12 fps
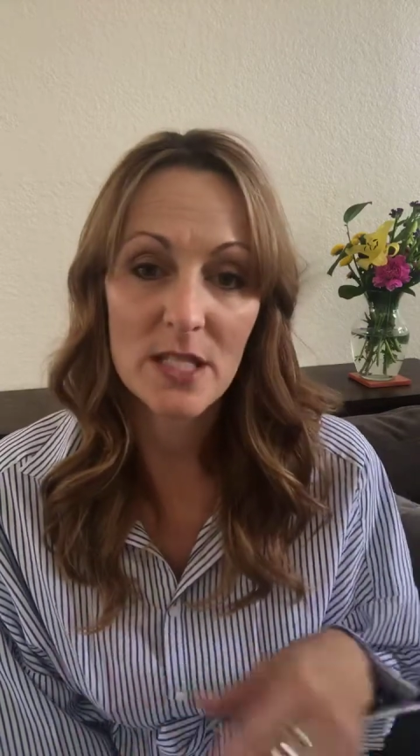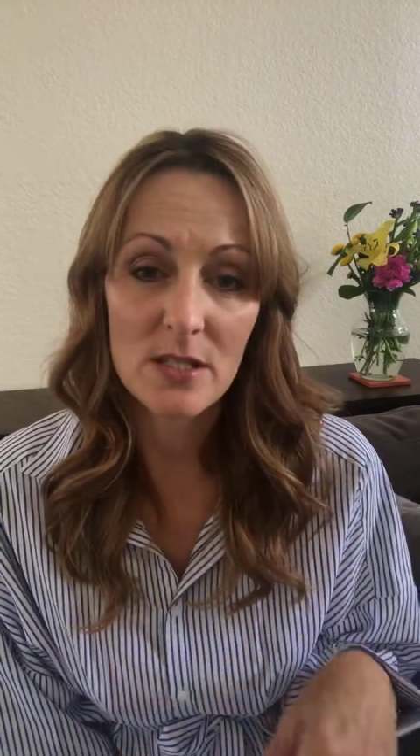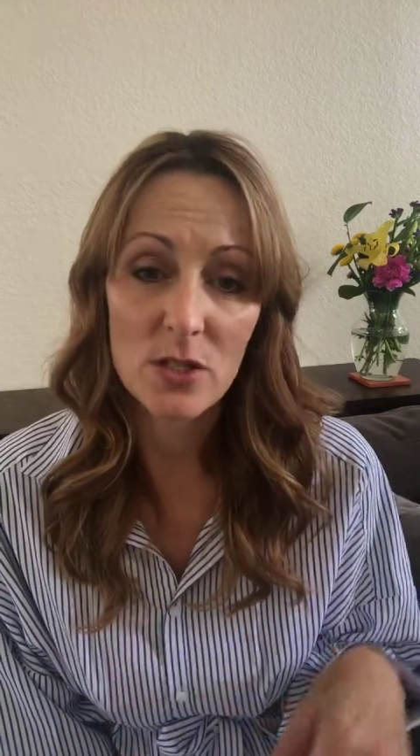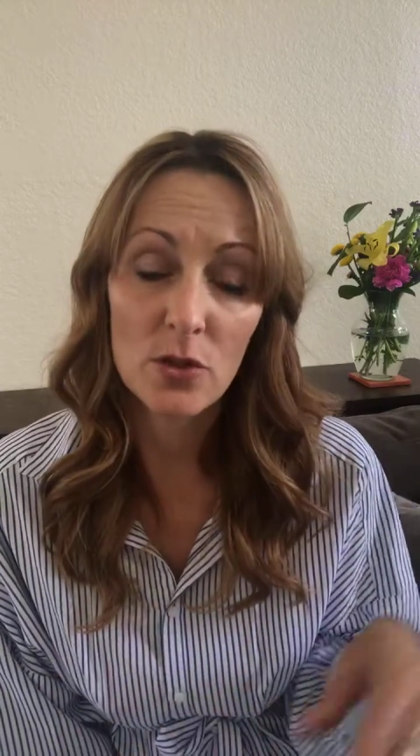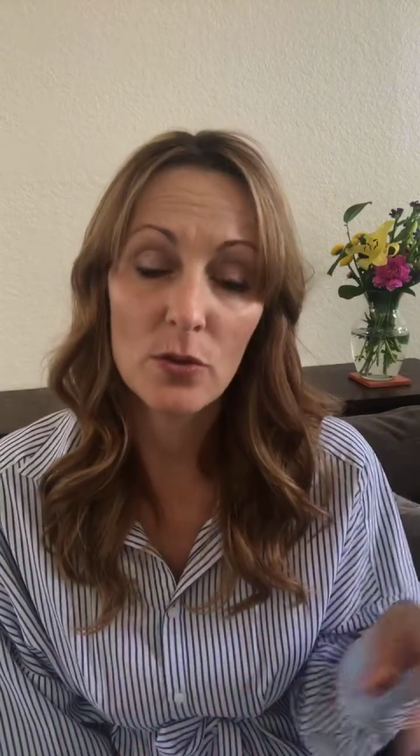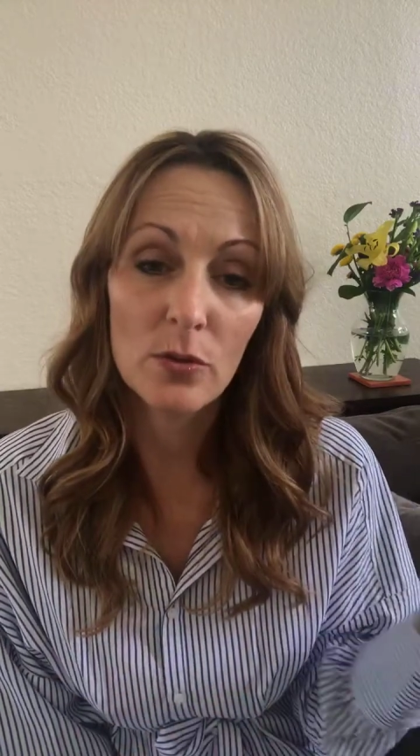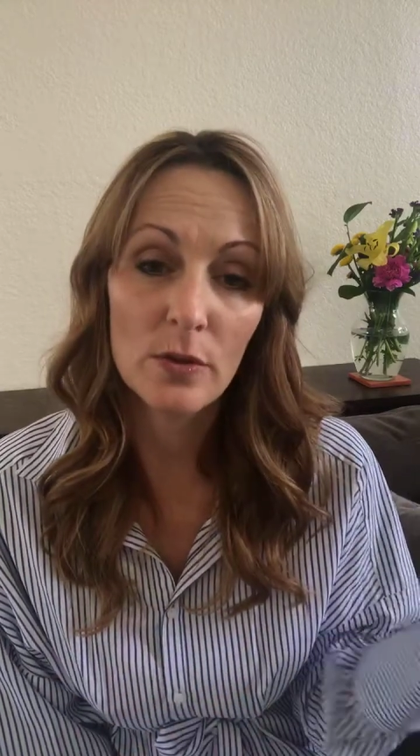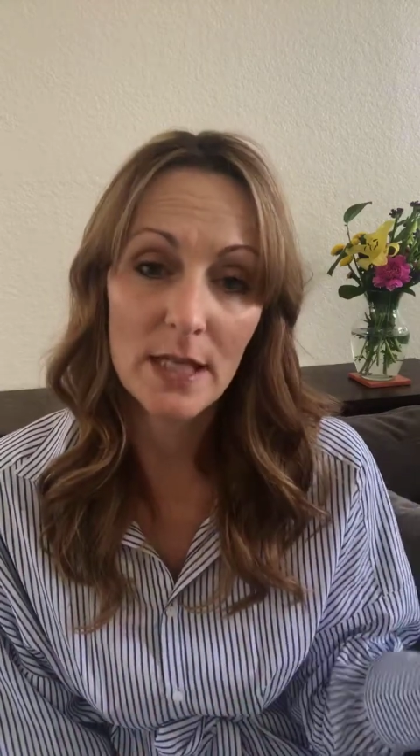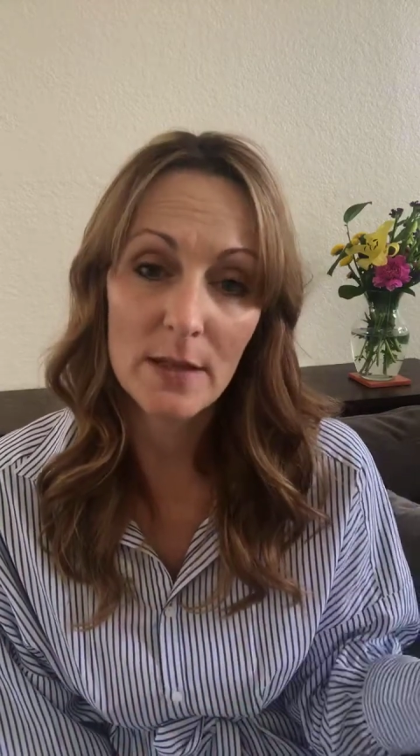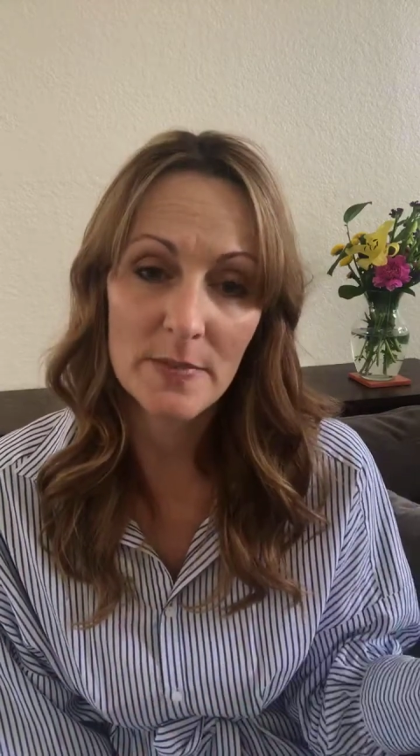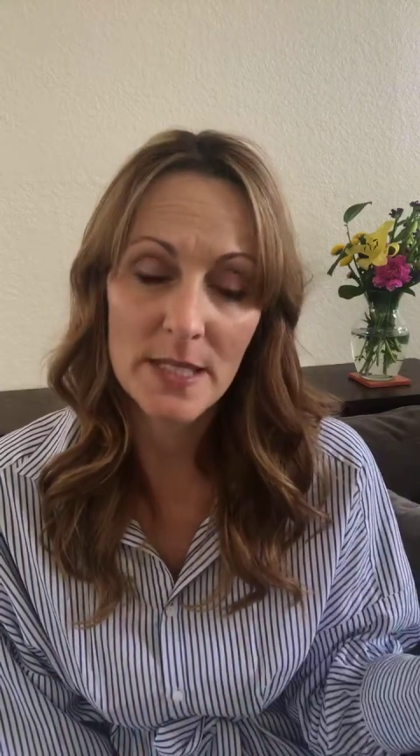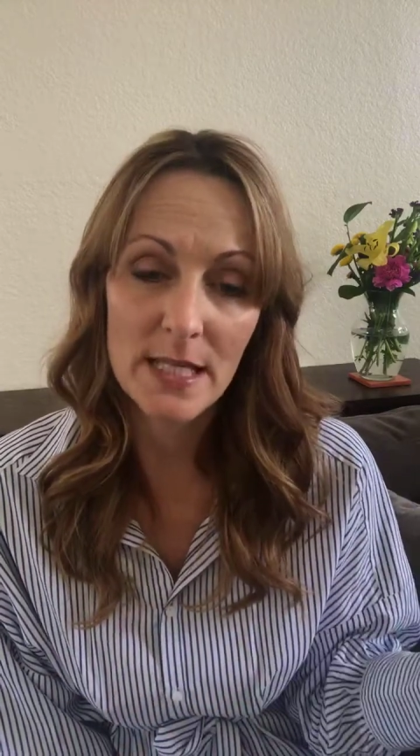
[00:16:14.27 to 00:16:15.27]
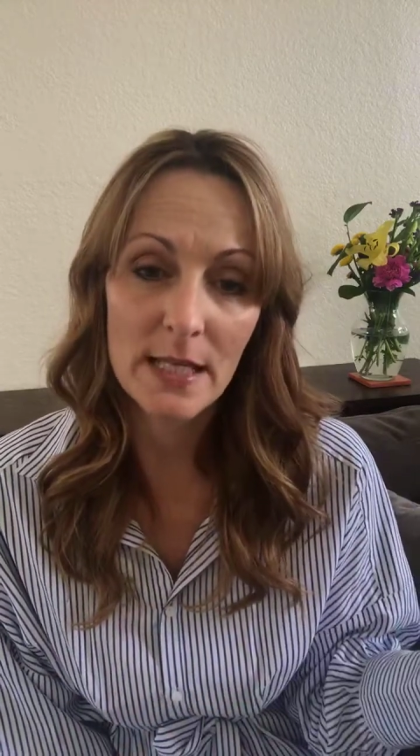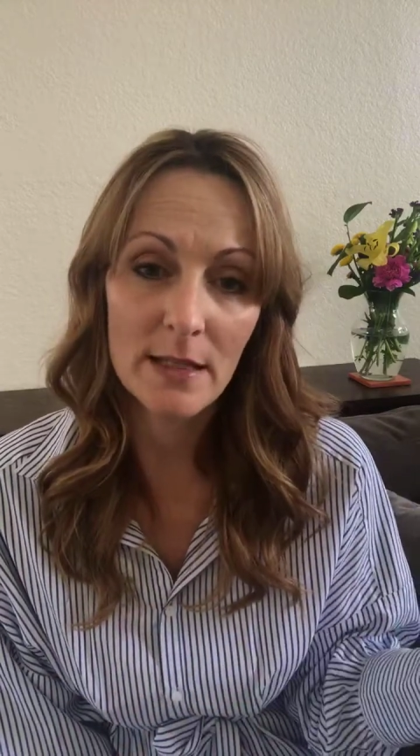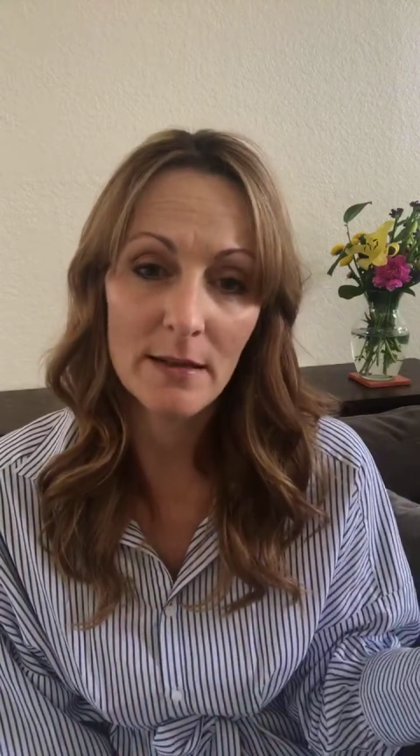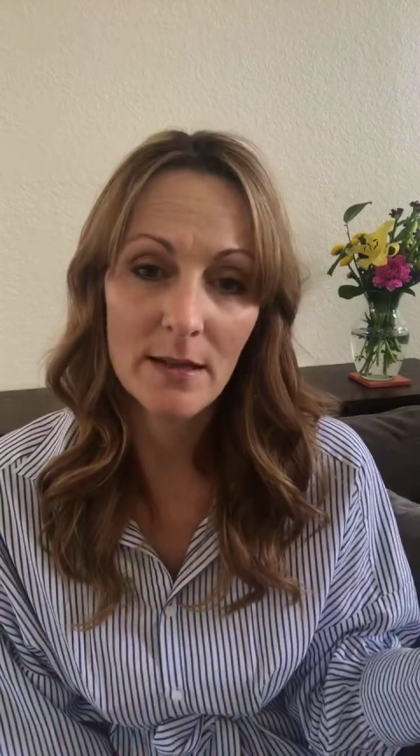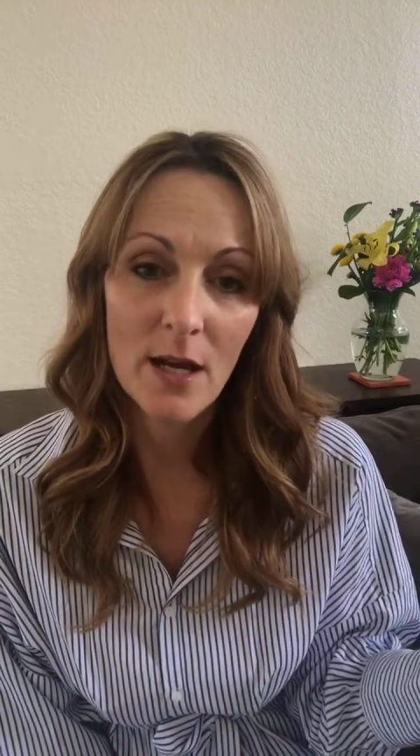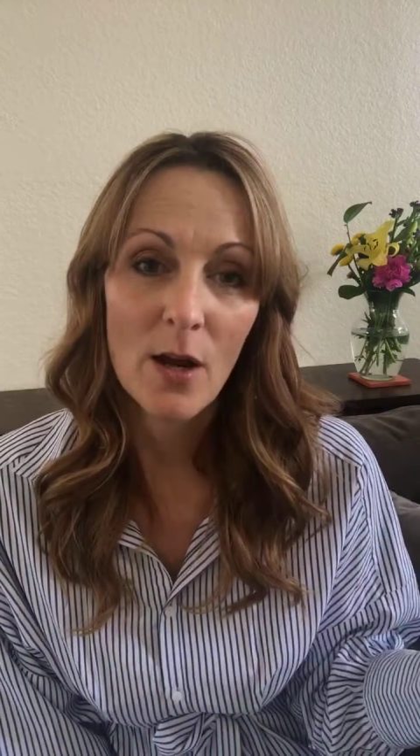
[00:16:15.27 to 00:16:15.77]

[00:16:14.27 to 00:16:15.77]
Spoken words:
Sue Gibson,